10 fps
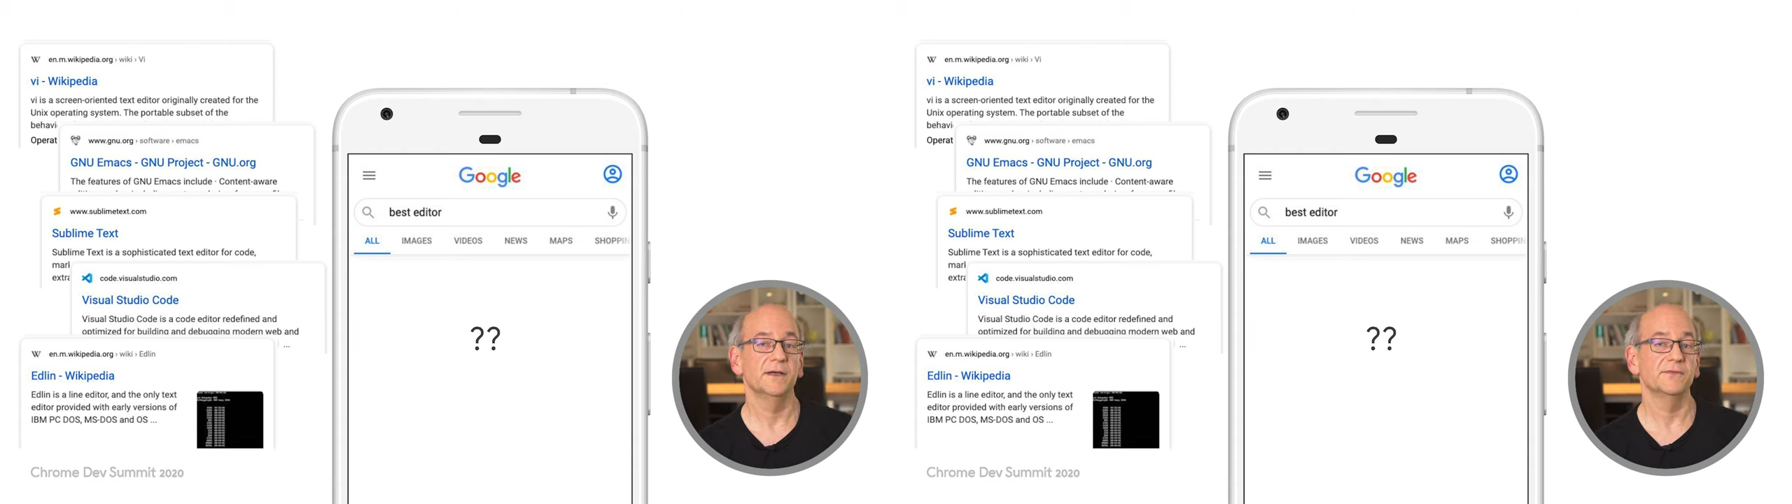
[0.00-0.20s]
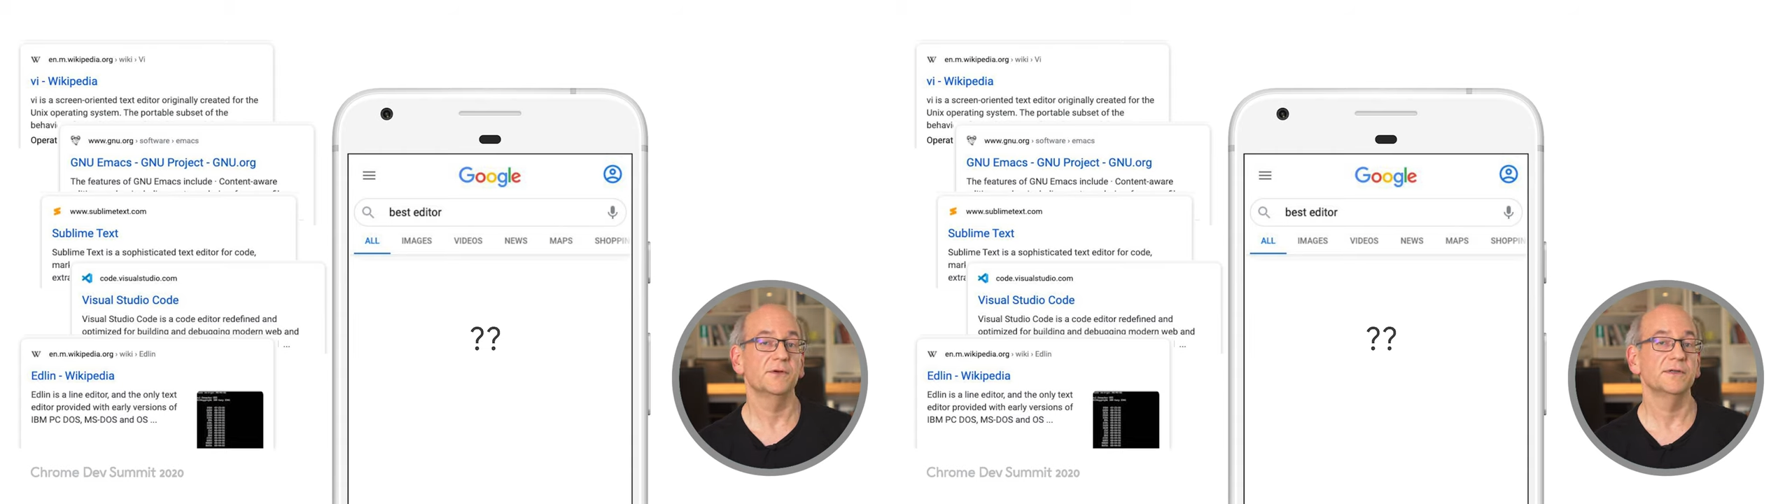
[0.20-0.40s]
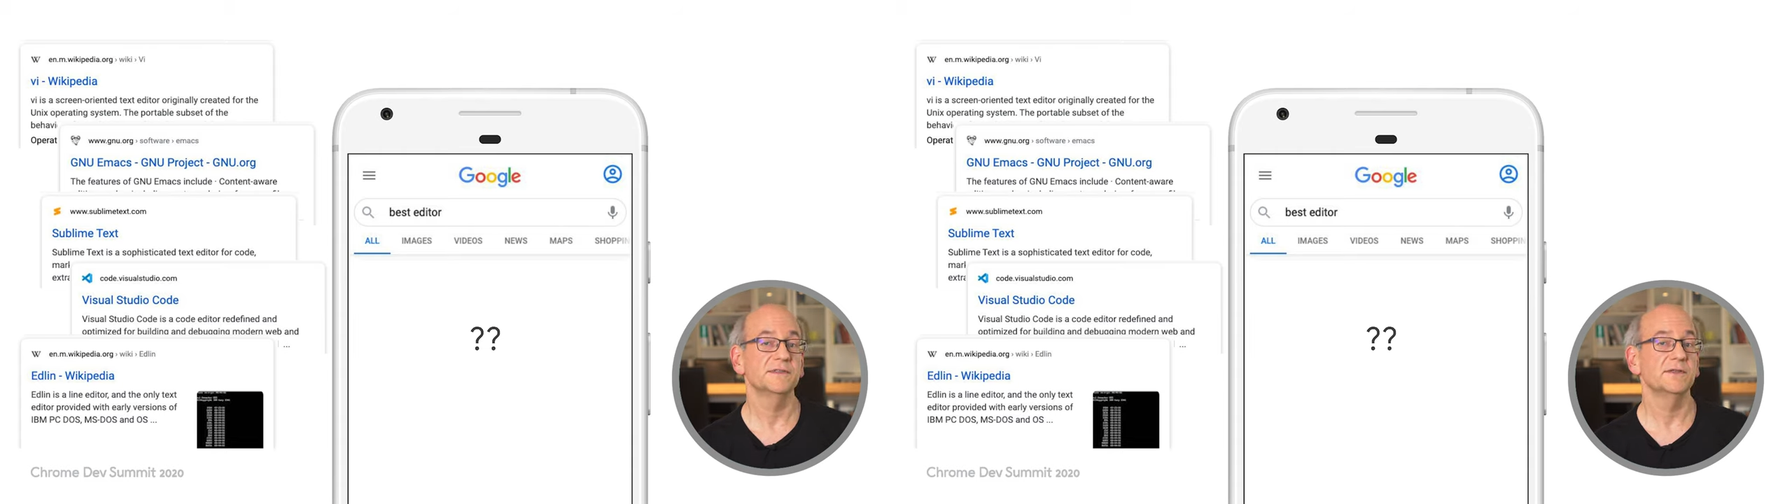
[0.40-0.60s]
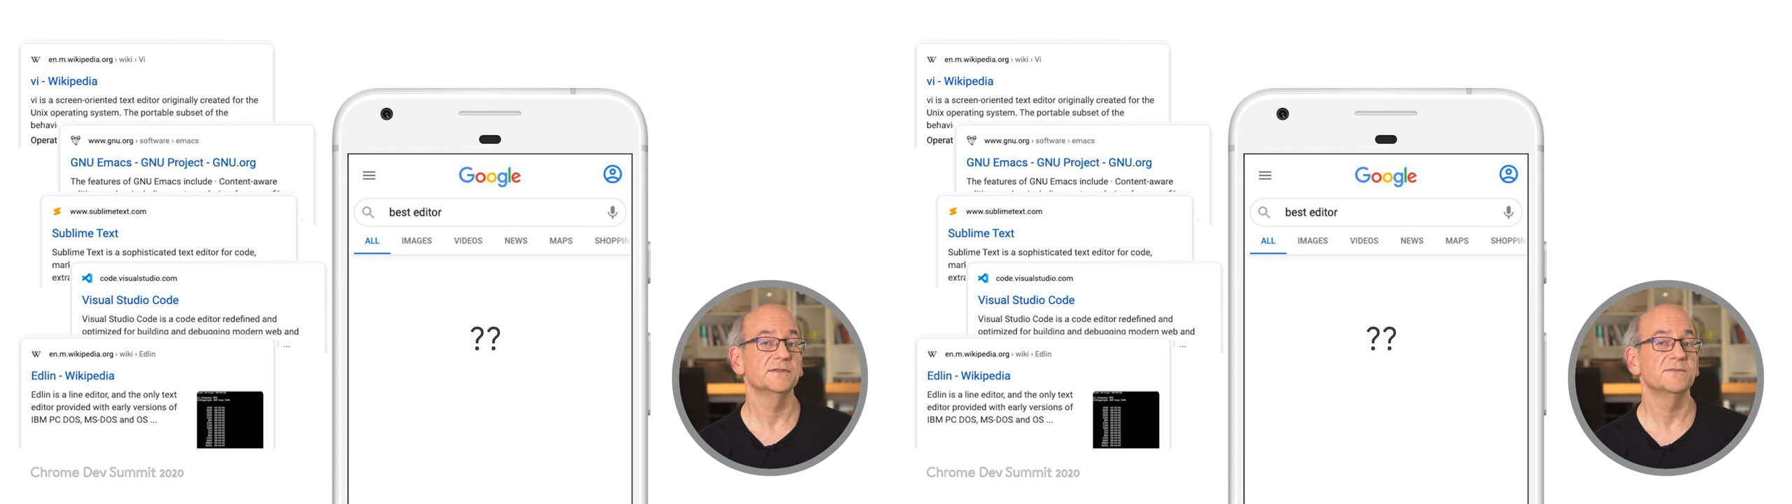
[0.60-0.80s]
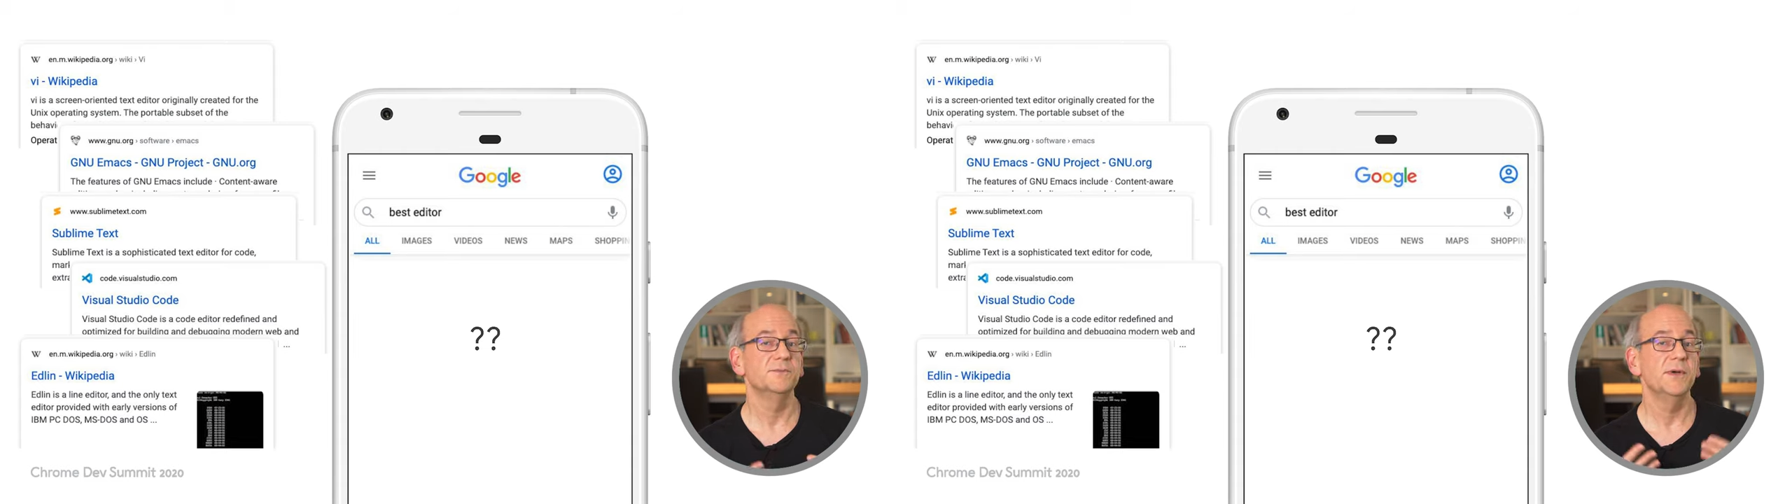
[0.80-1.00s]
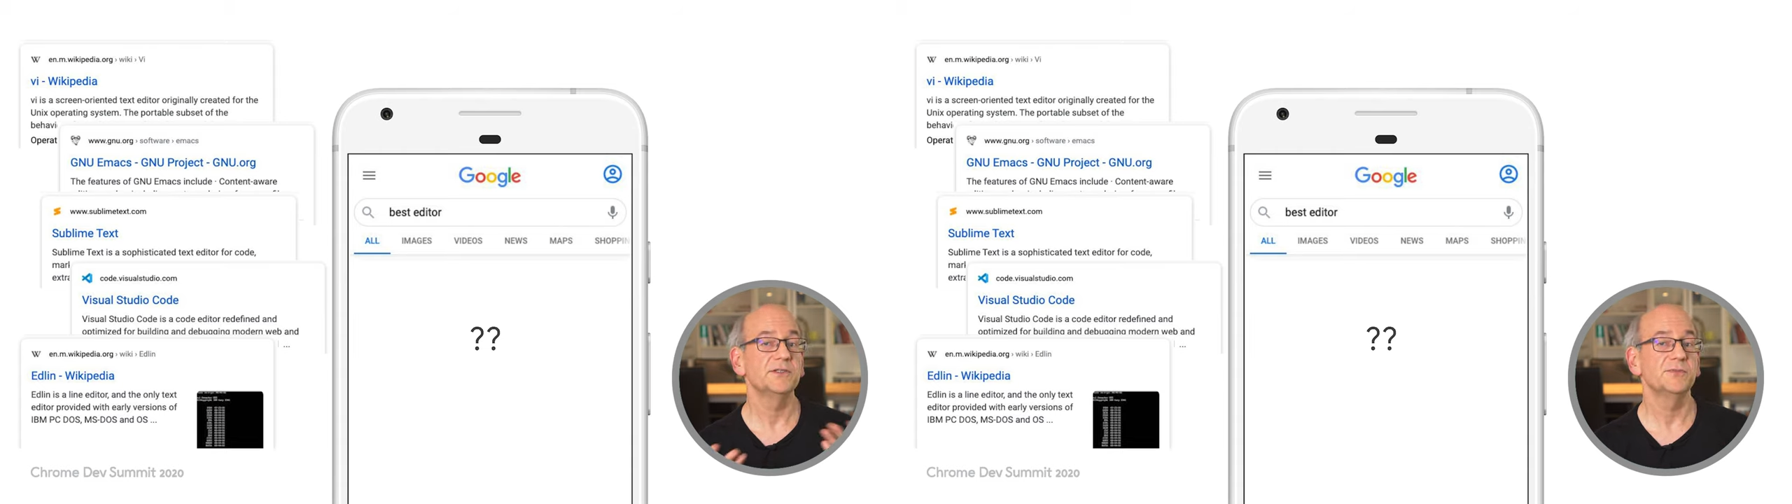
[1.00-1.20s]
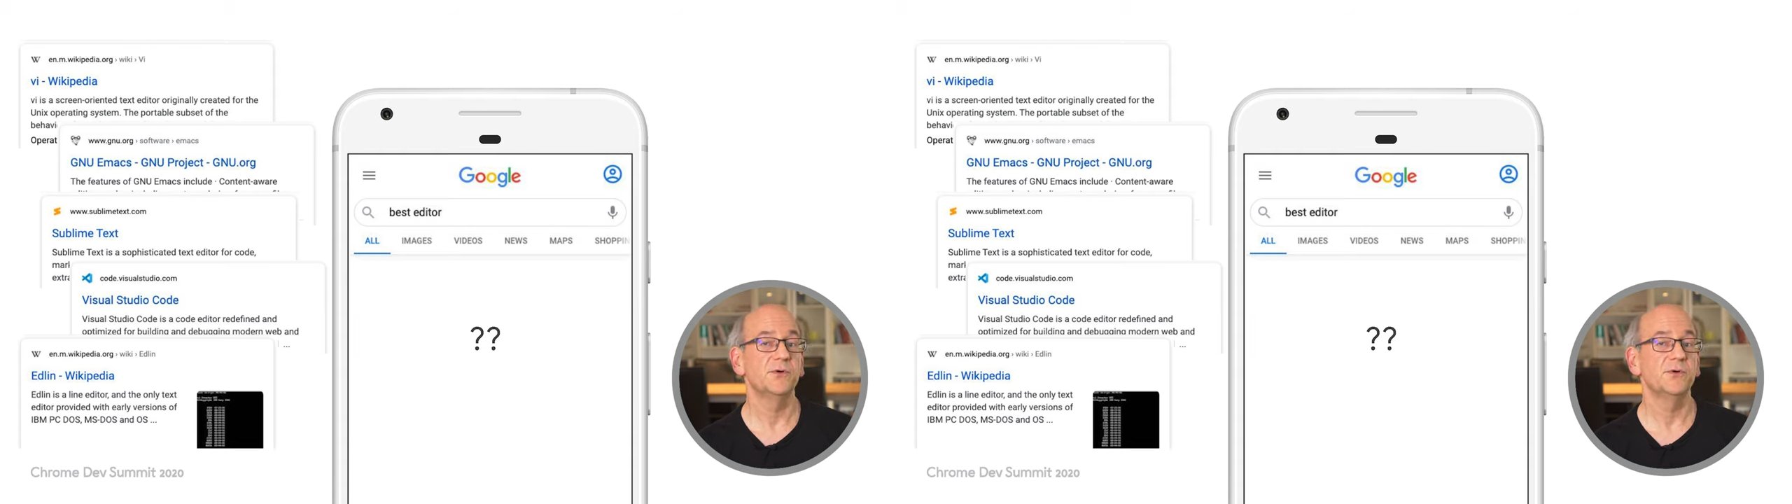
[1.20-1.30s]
of course there's much